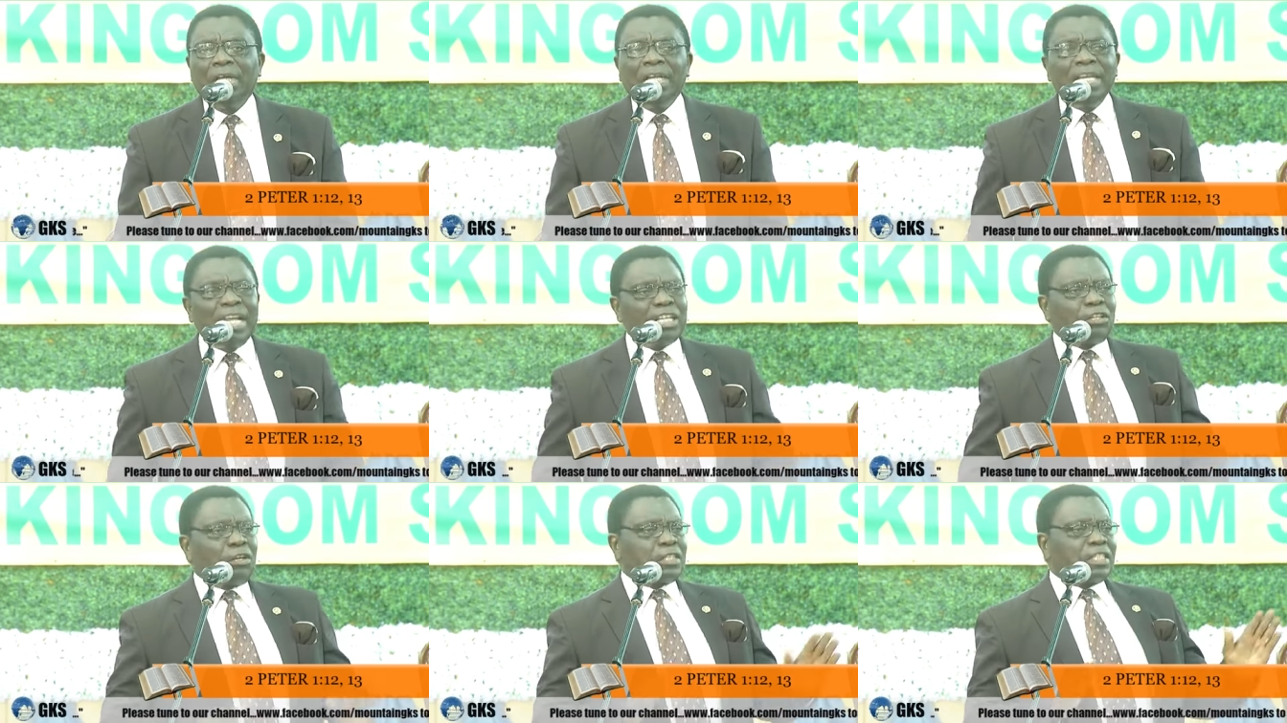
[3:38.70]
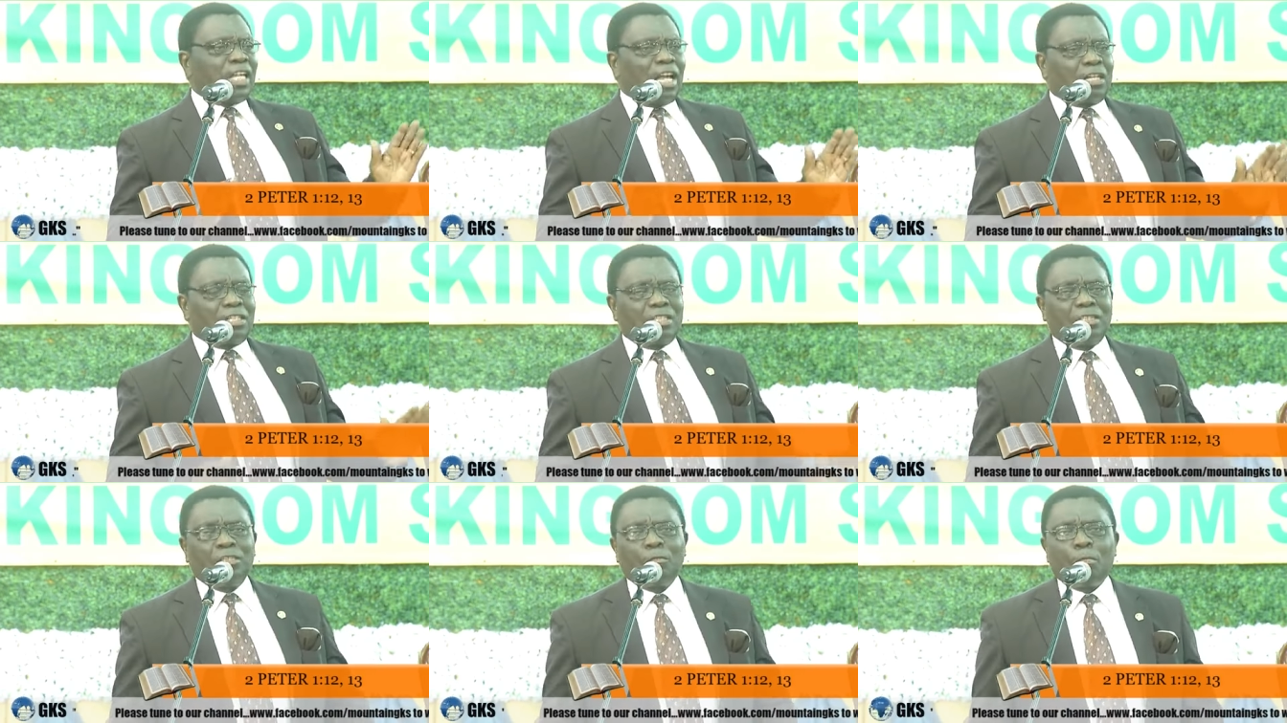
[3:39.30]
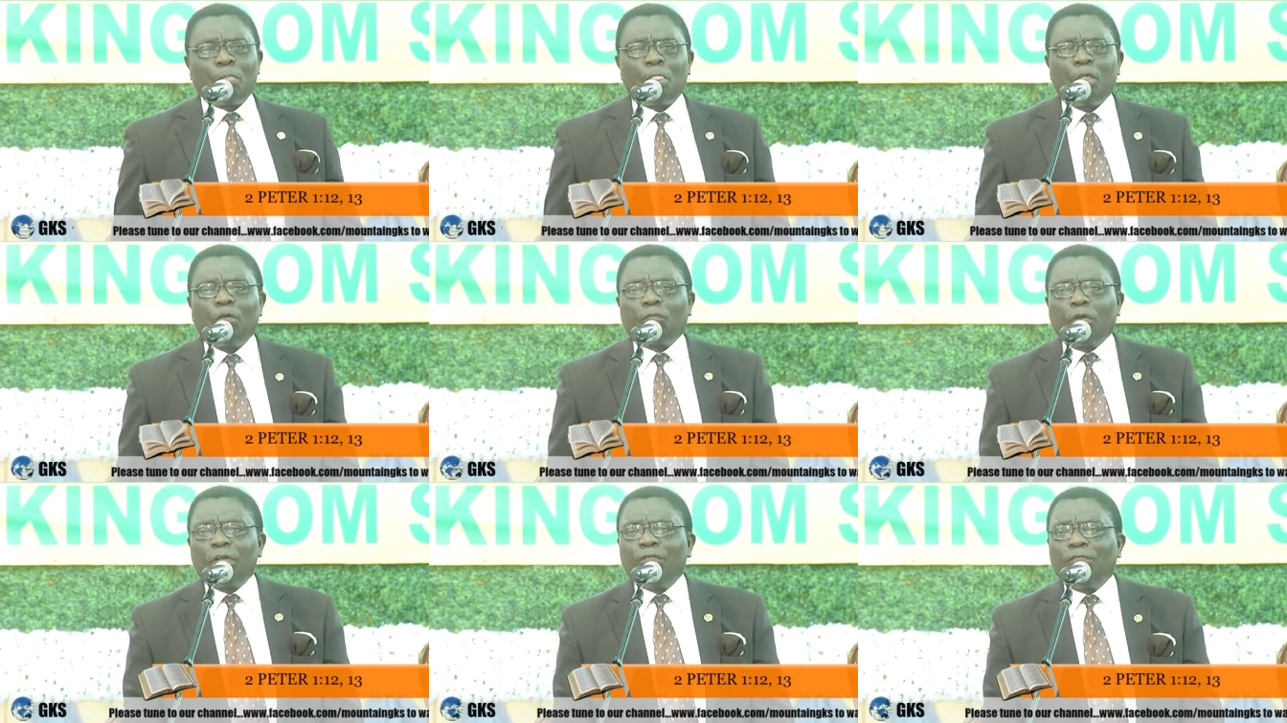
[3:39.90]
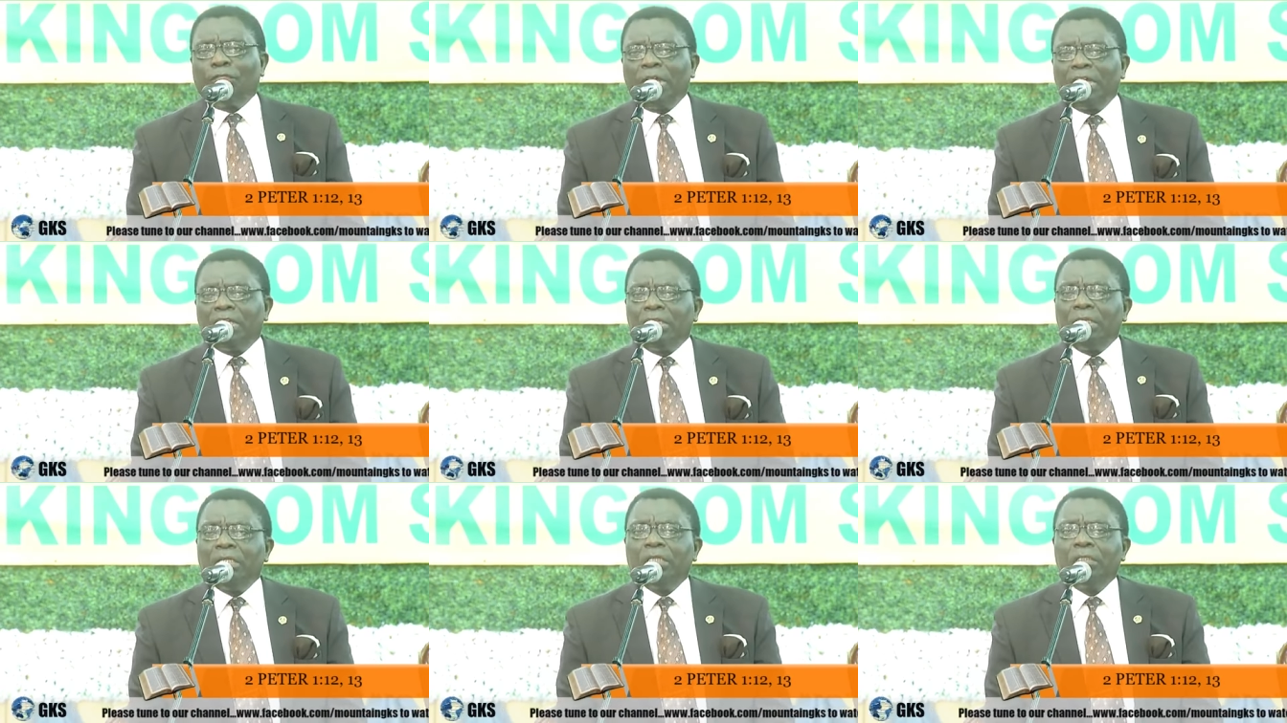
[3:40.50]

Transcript: Let us start from the very